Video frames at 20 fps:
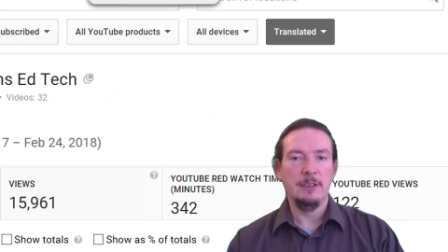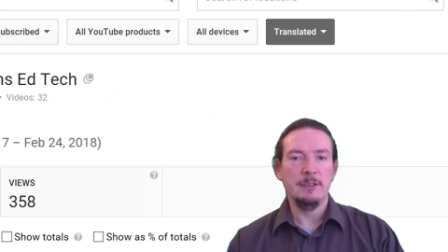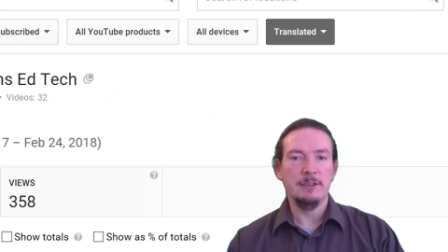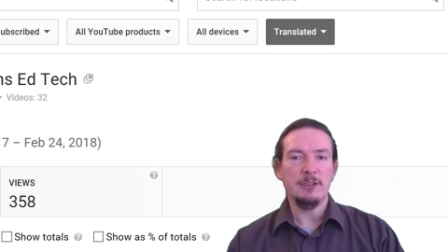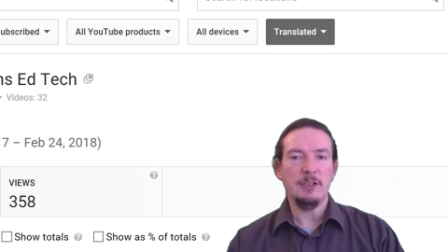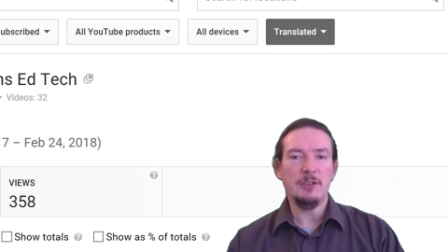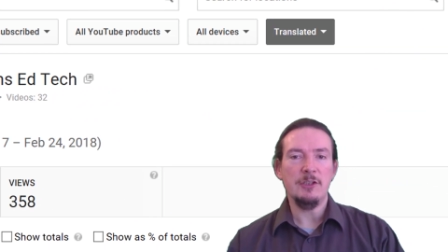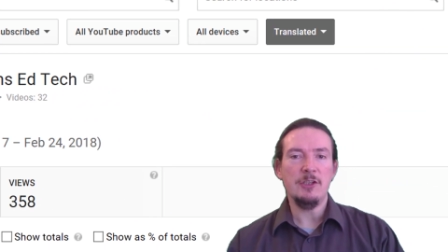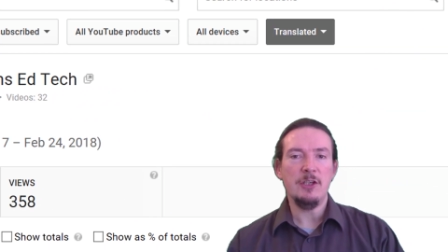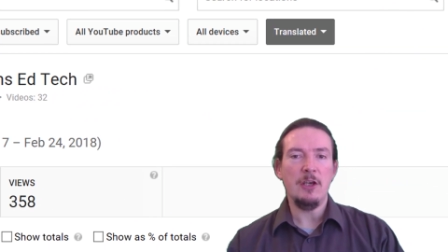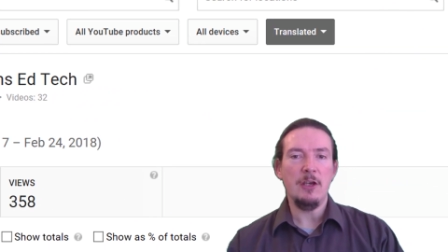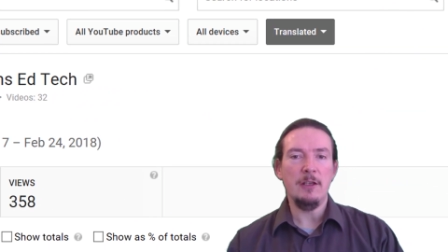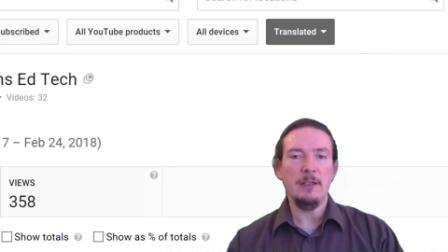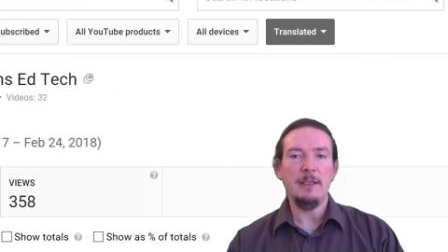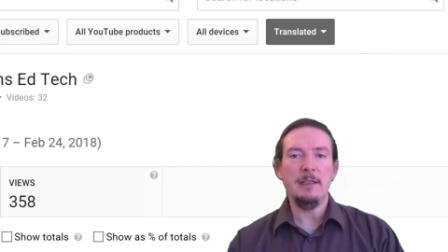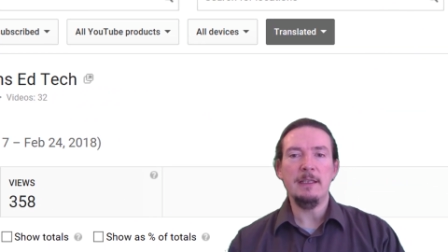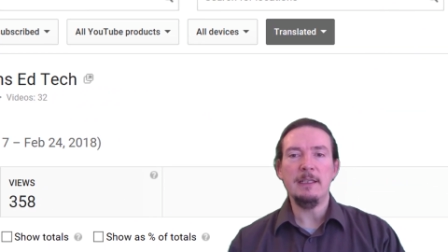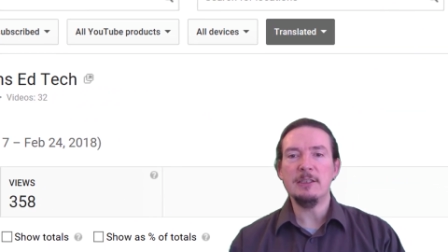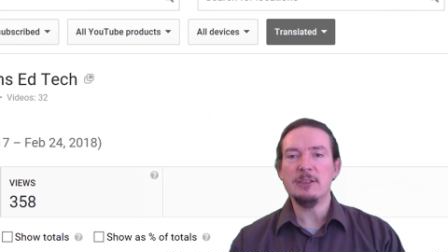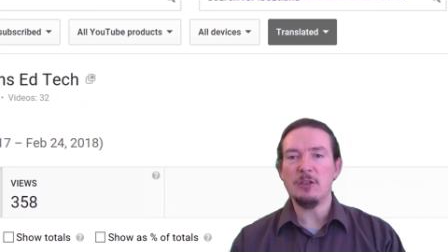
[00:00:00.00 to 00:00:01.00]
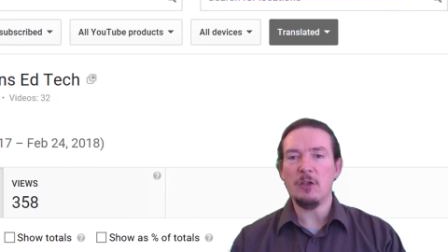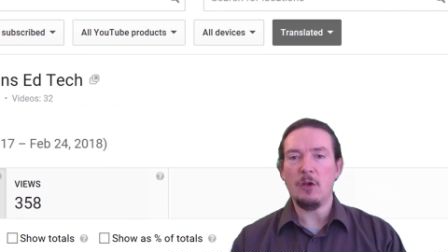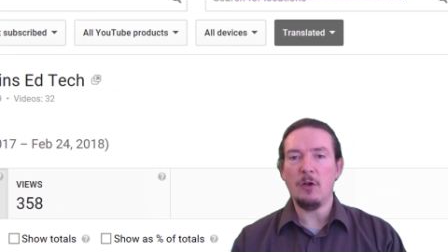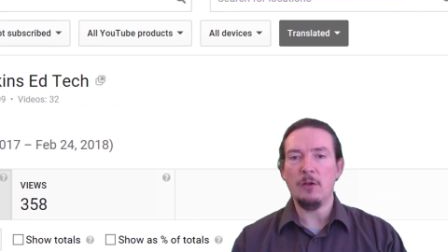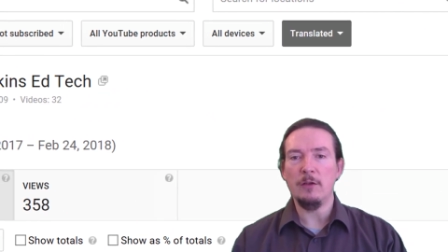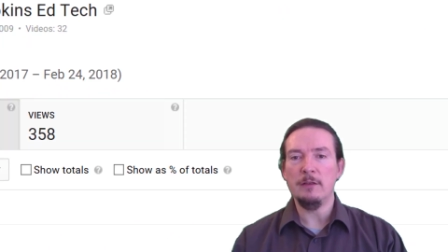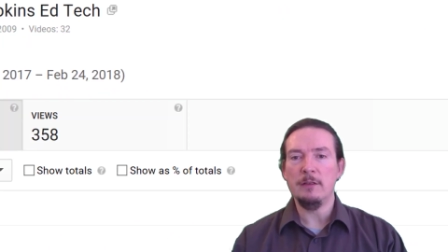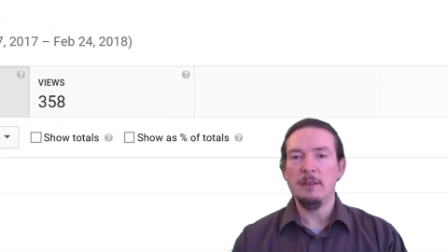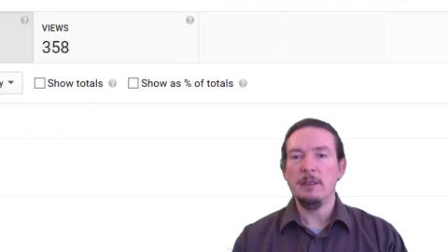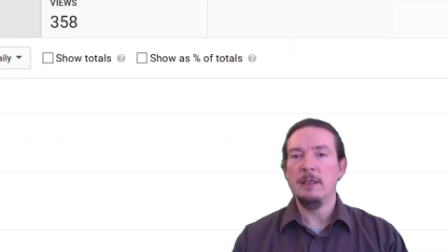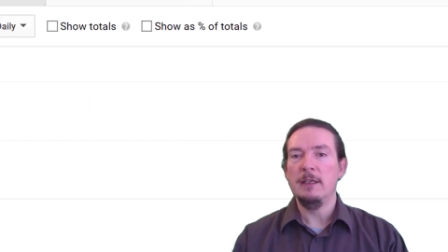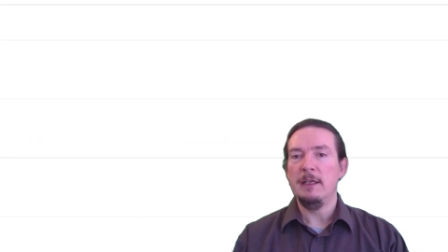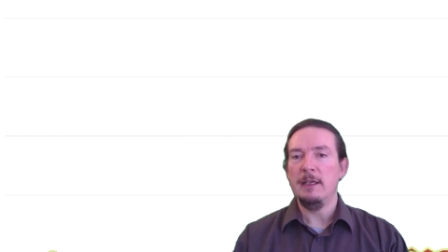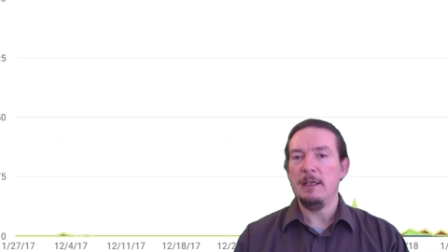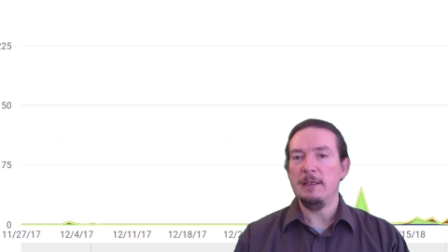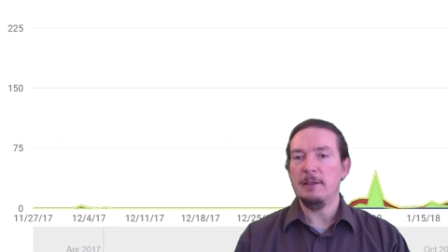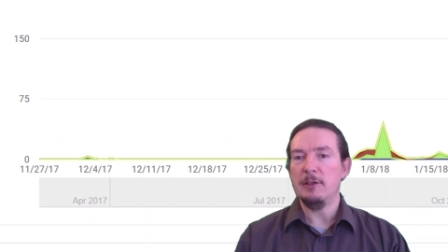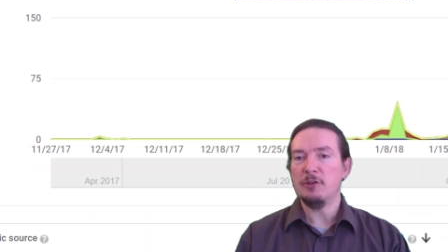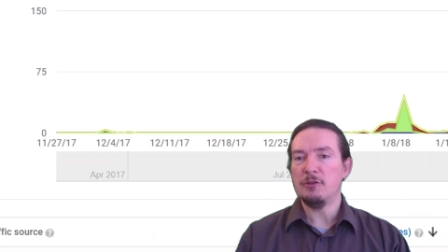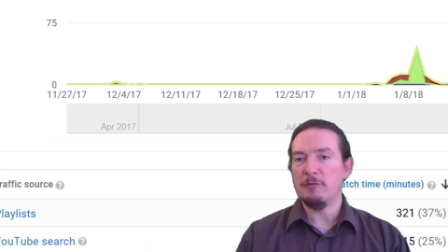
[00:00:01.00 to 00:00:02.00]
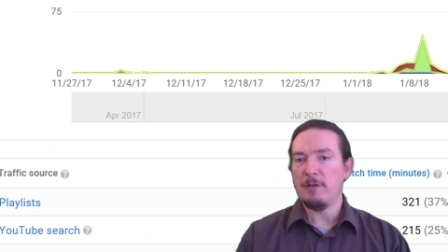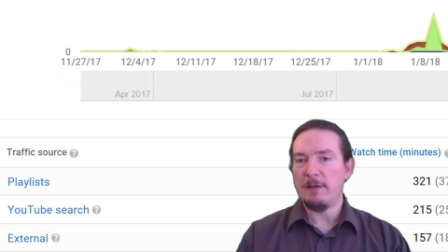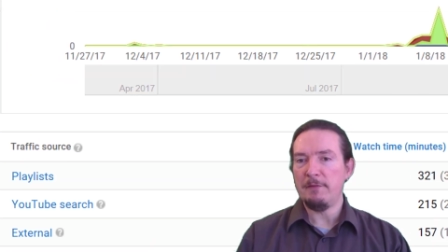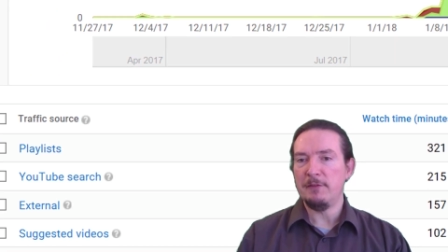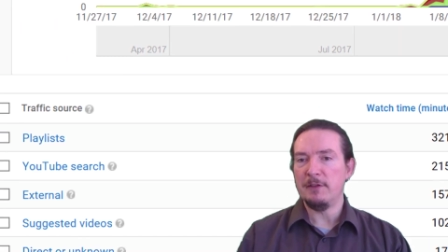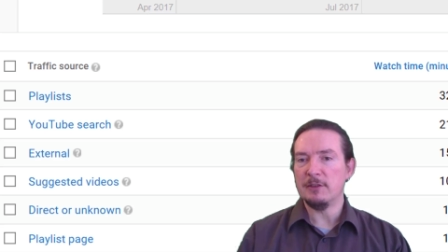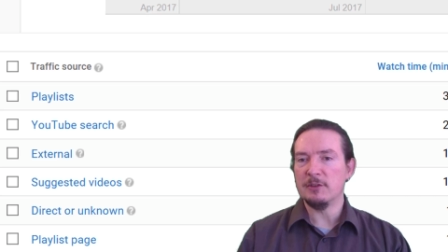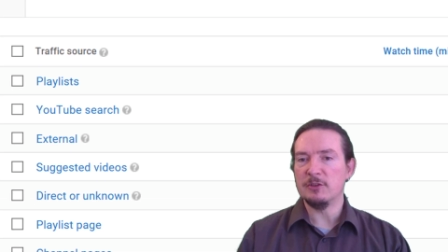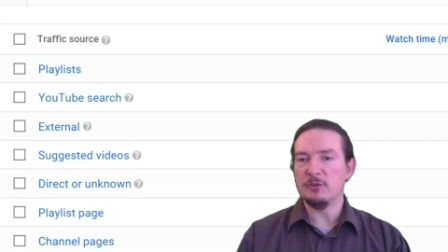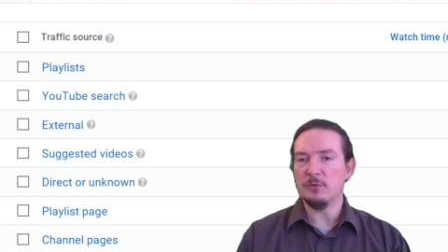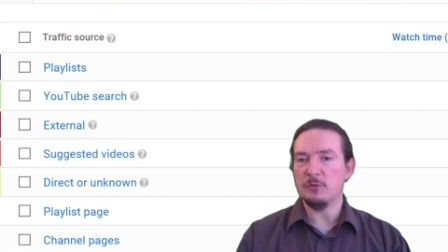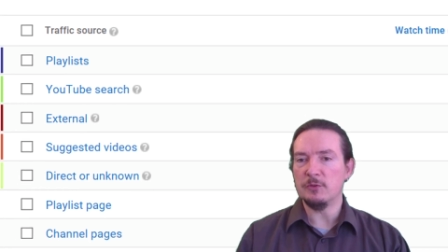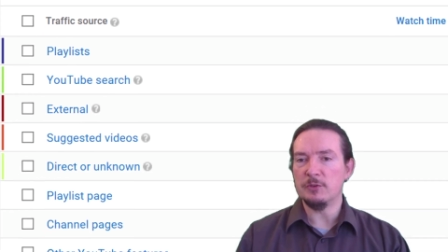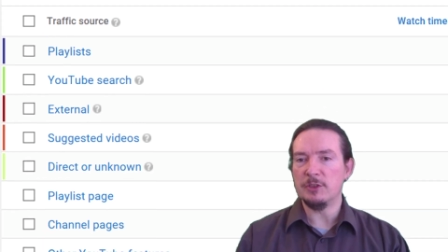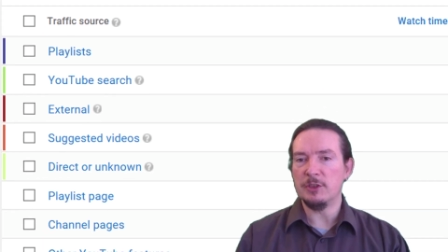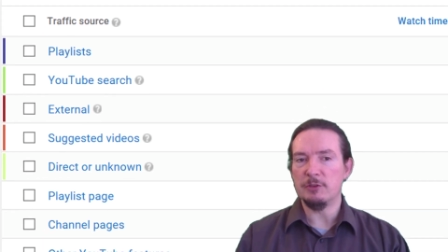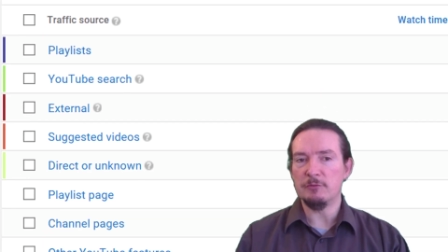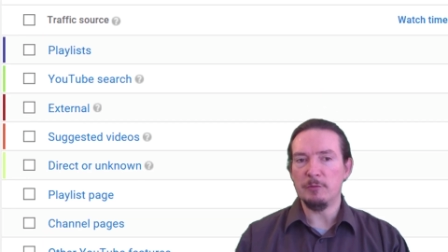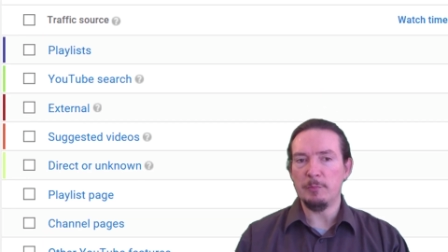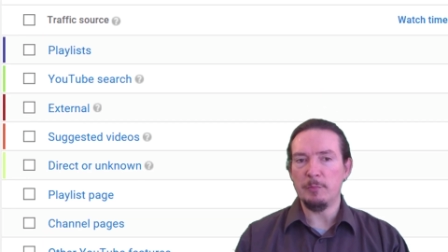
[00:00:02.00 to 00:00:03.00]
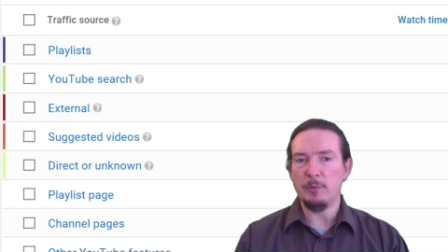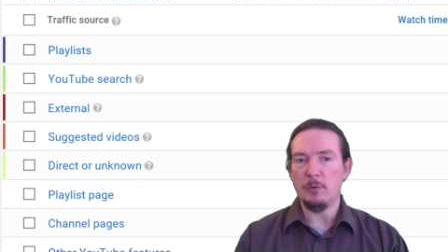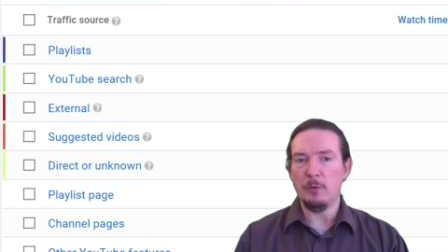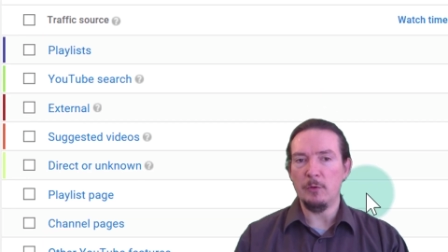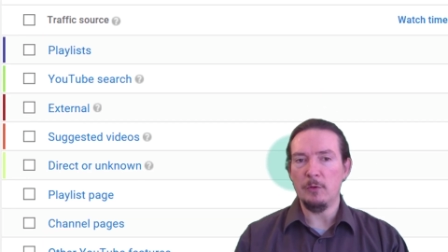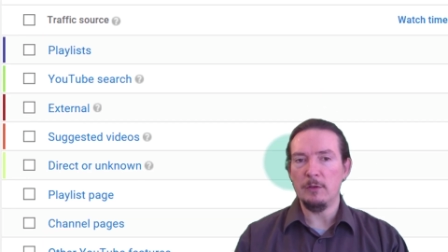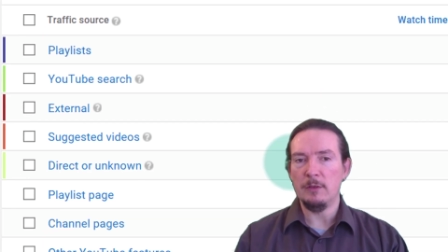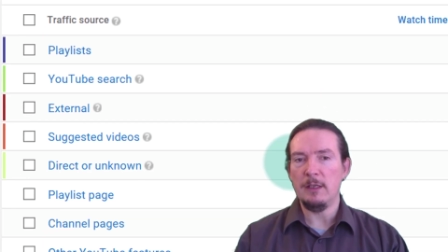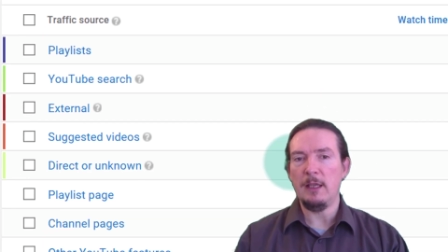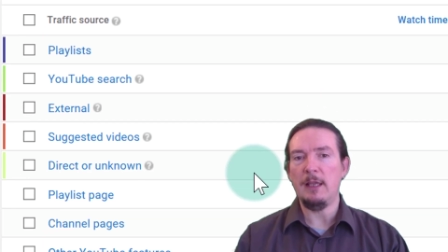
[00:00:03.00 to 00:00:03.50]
So turning this on in the traffic sources report